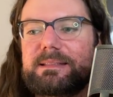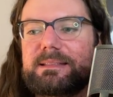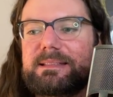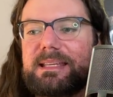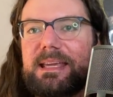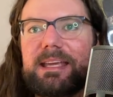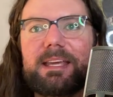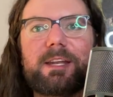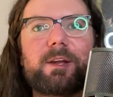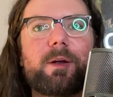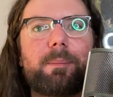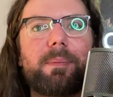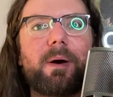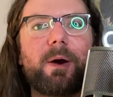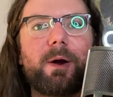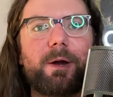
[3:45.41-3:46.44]
taken it
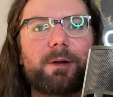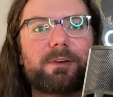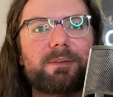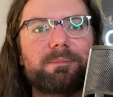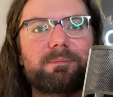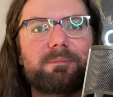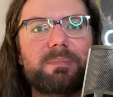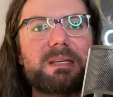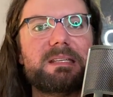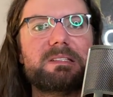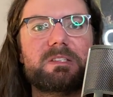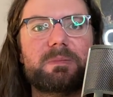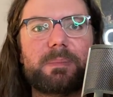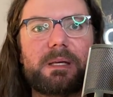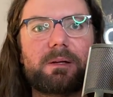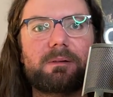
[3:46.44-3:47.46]
apart,
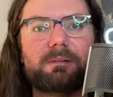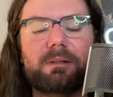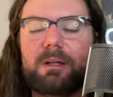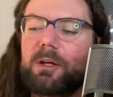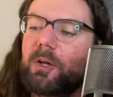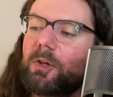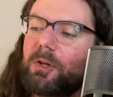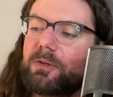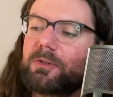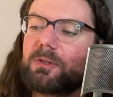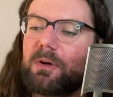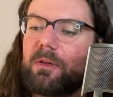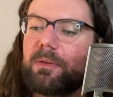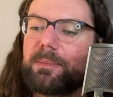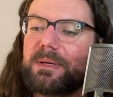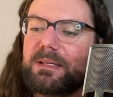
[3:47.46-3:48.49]
piecemeal, looked at
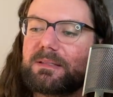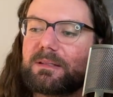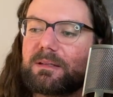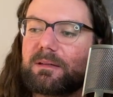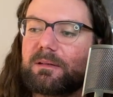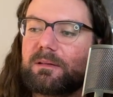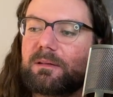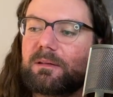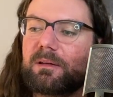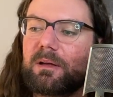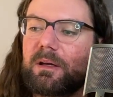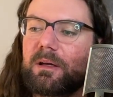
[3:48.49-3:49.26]
all the pieces,